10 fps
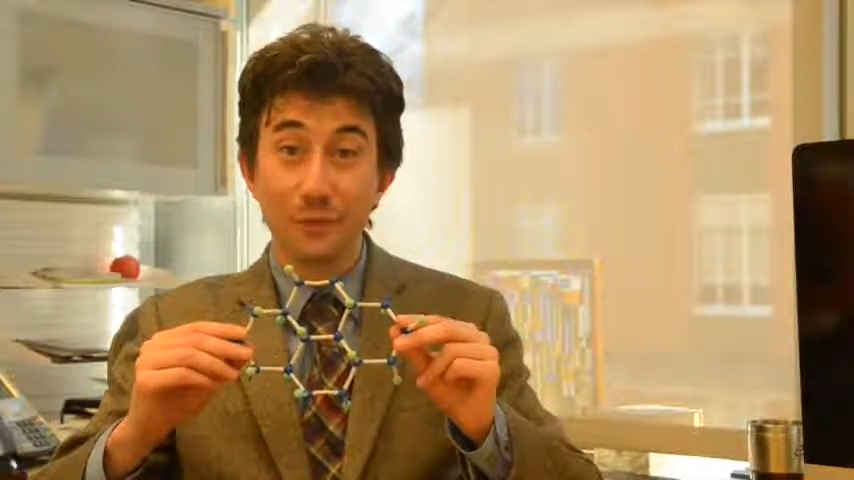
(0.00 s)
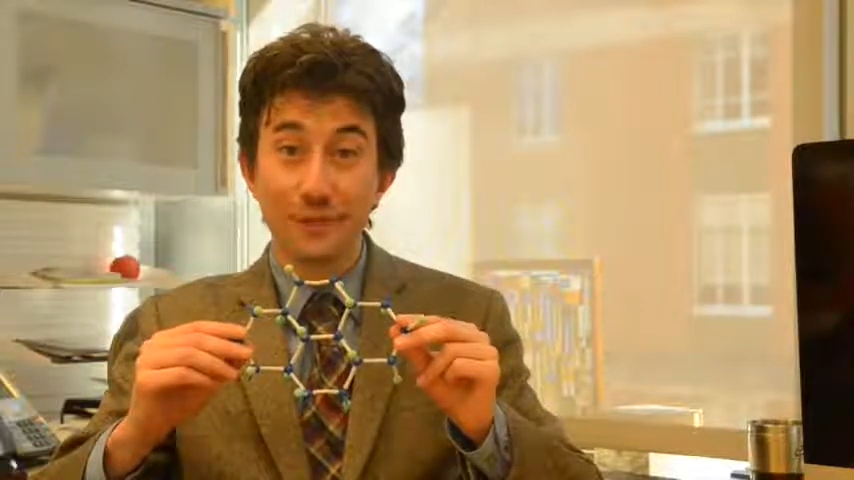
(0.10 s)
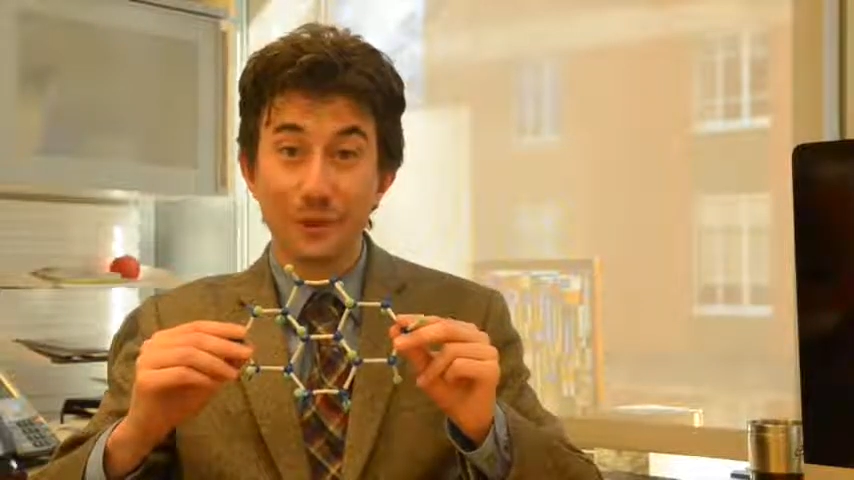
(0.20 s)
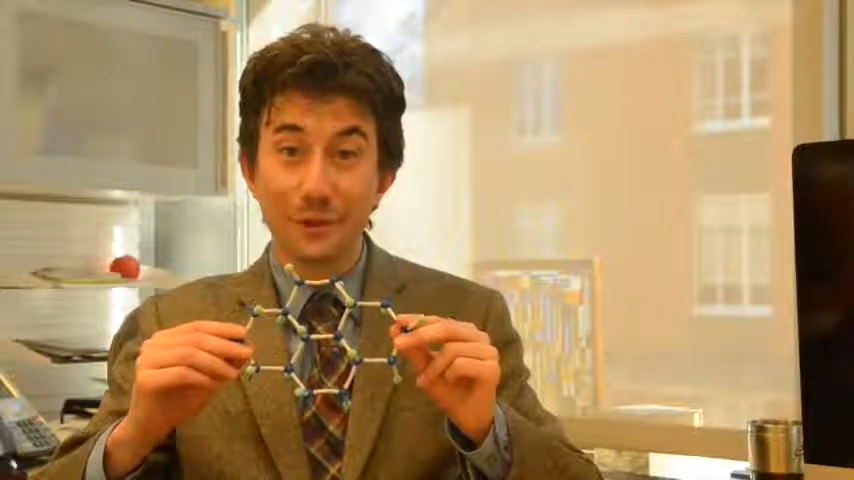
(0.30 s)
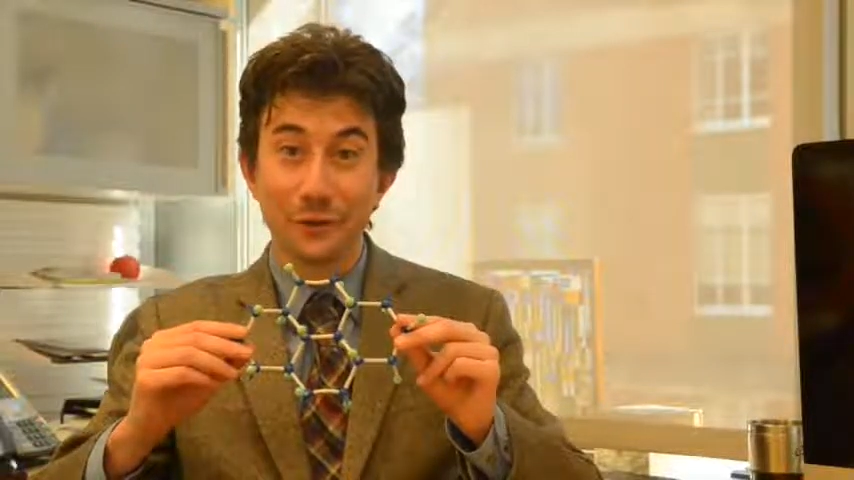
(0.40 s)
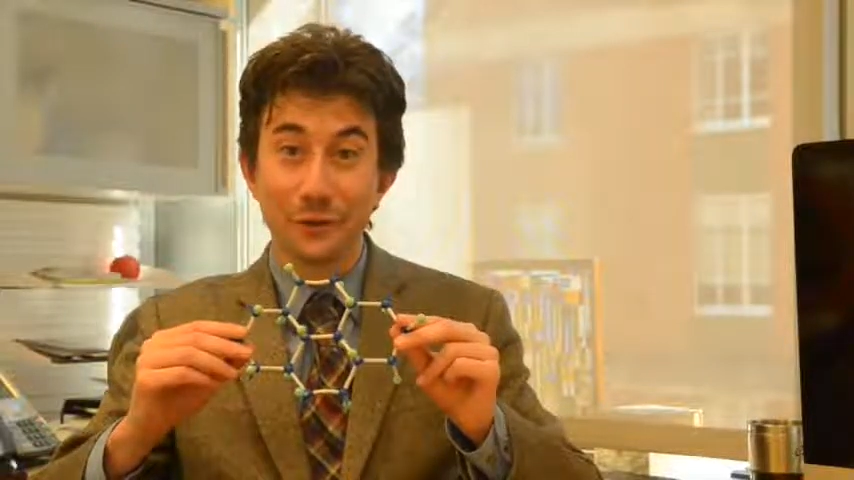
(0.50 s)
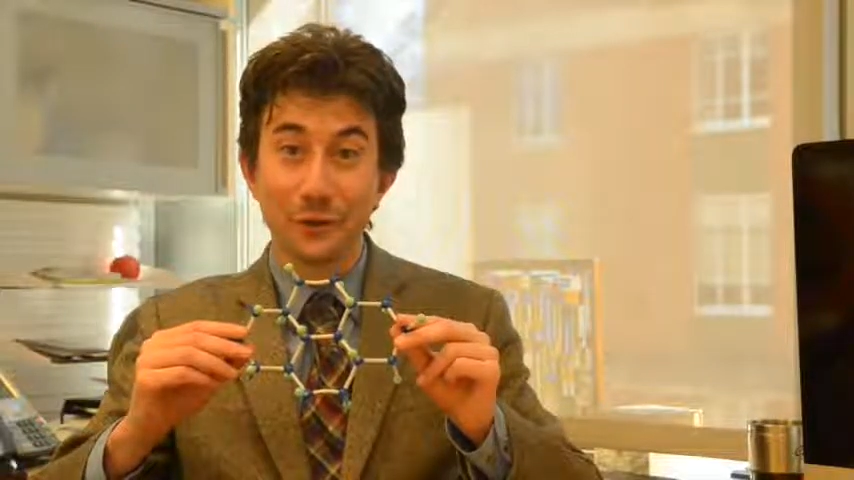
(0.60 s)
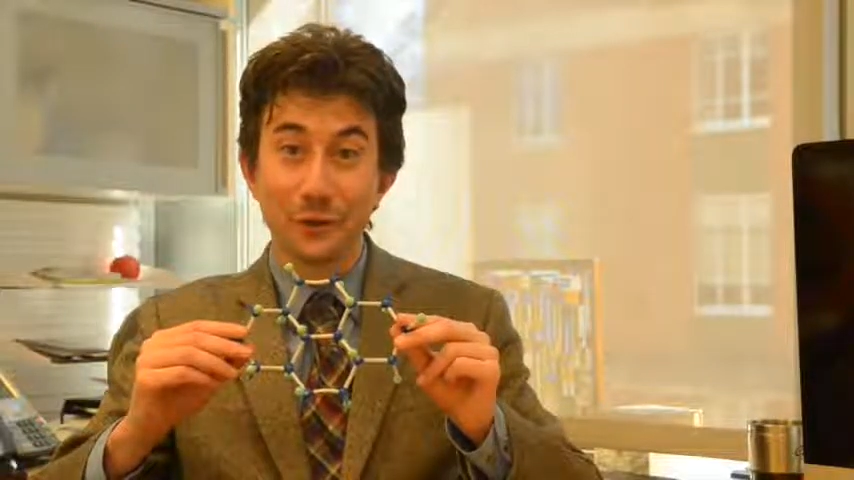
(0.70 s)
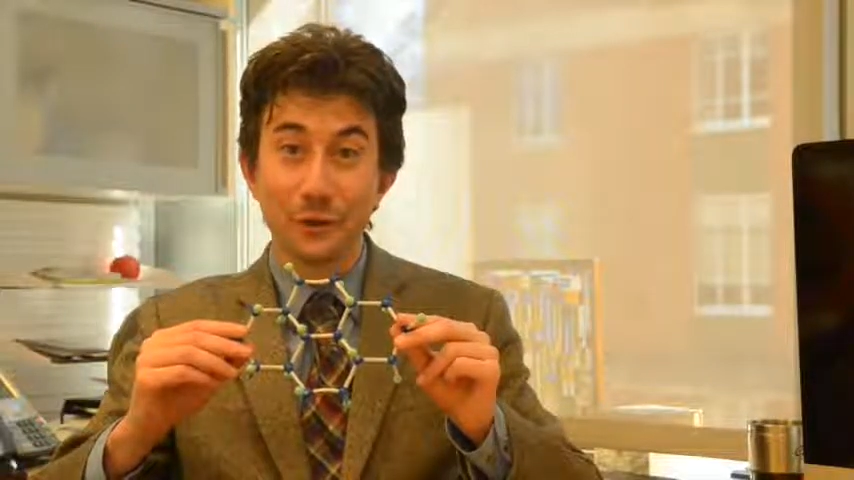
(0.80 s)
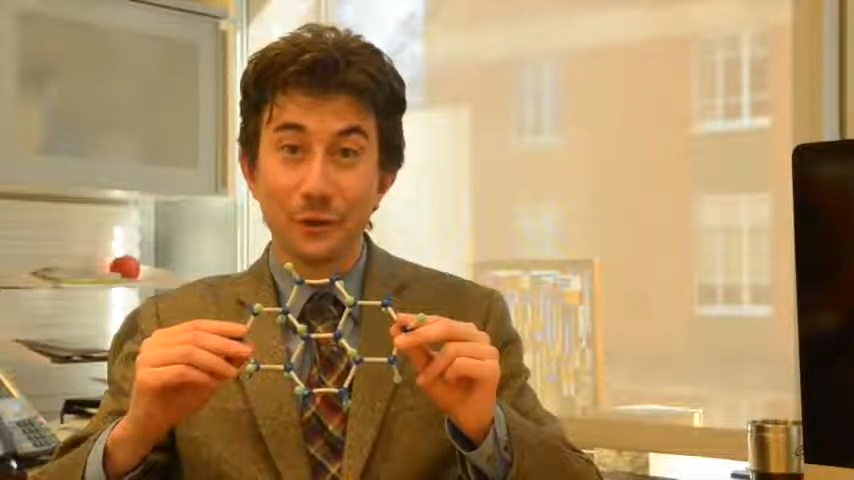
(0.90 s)
material
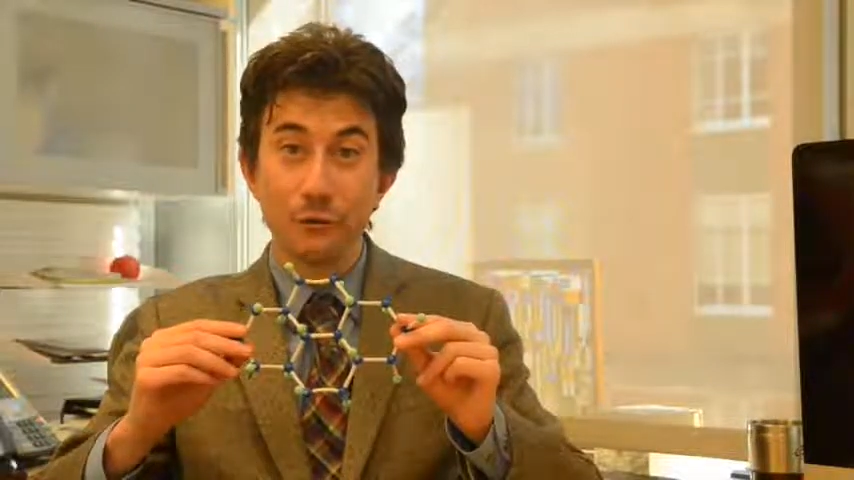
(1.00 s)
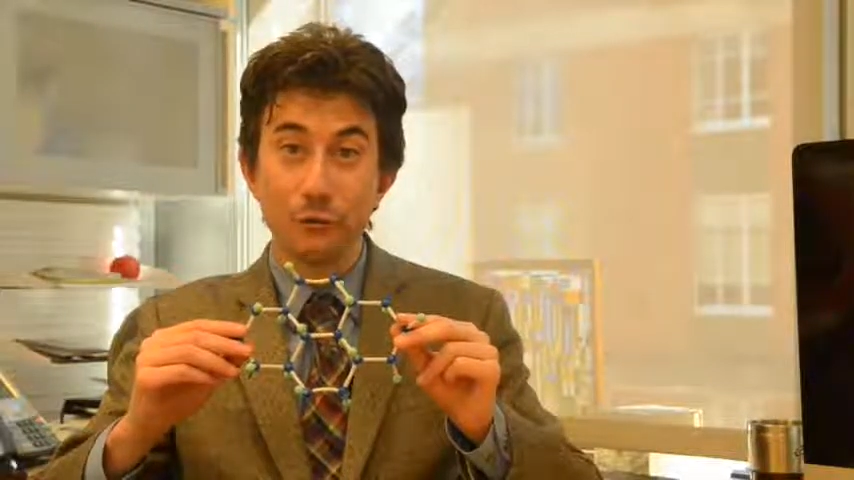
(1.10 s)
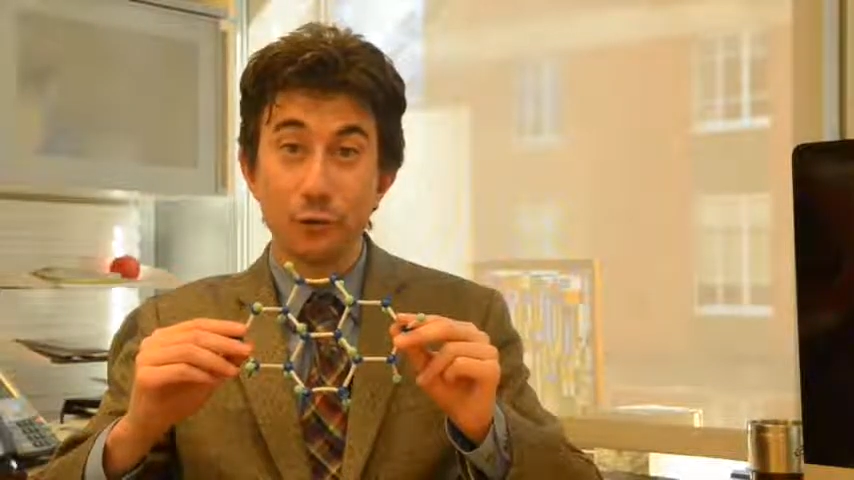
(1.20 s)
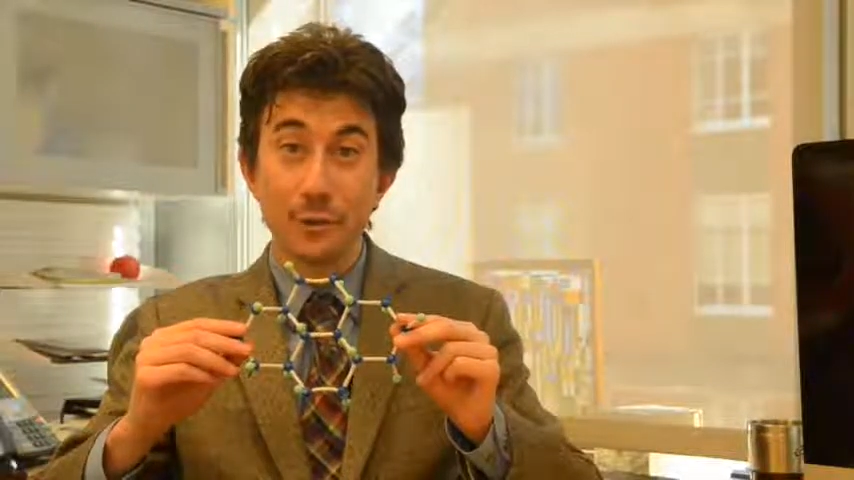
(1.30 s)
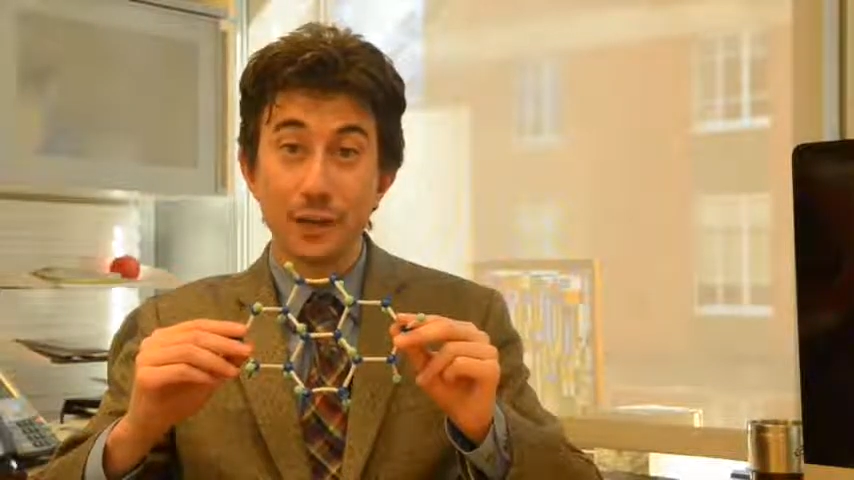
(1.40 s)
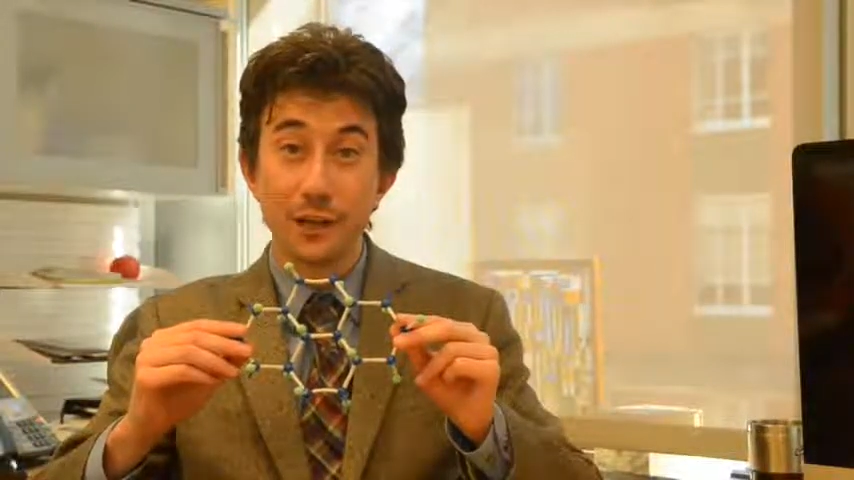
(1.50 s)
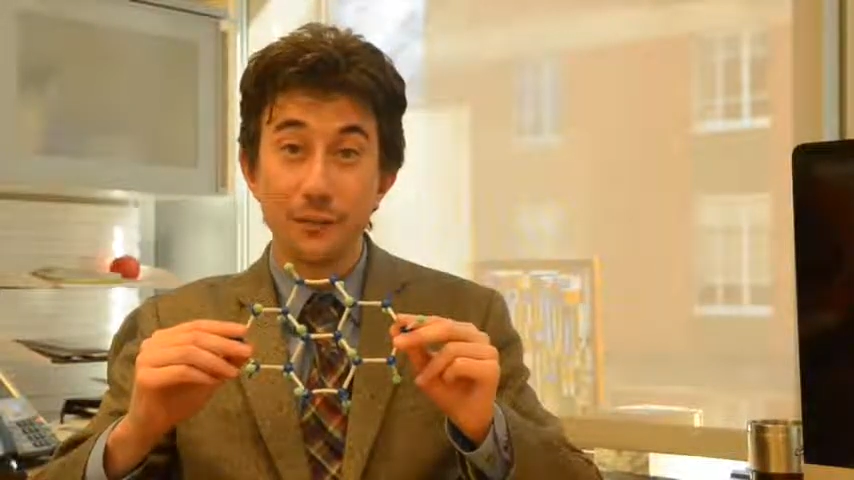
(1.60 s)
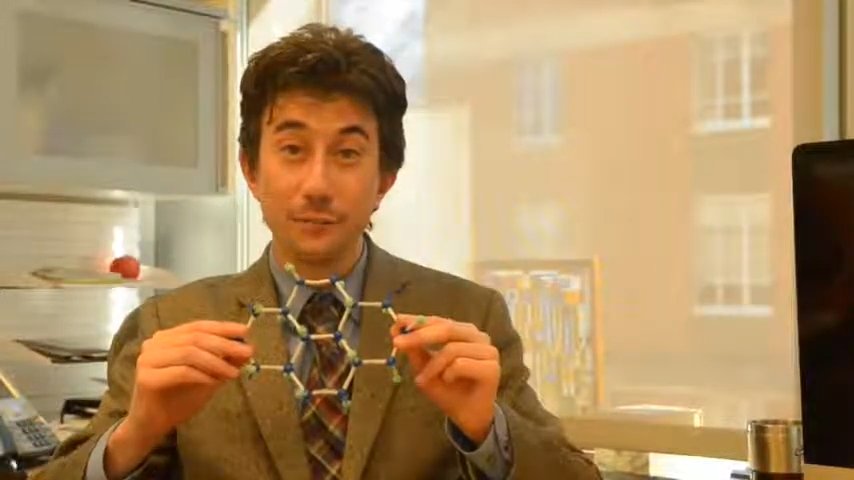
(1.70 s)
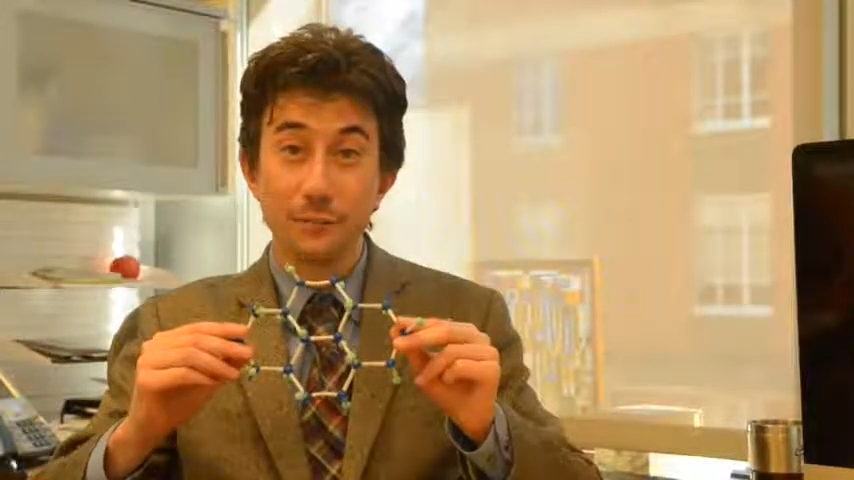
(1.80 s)
germanane.